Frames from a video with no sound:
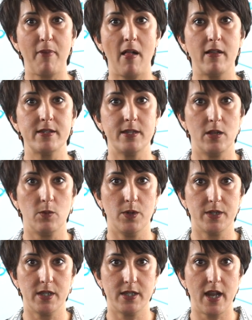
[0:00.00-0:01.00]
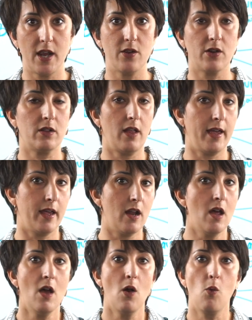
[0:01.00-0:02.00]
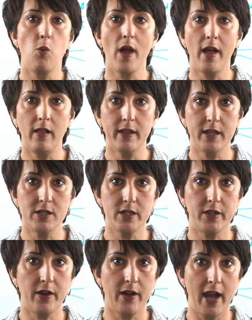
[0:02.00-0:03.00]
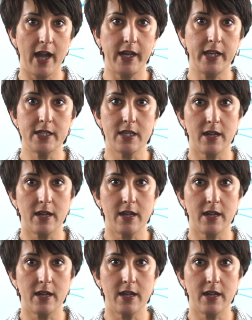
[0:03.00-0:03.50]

policy that will sustain your client well into their eighties,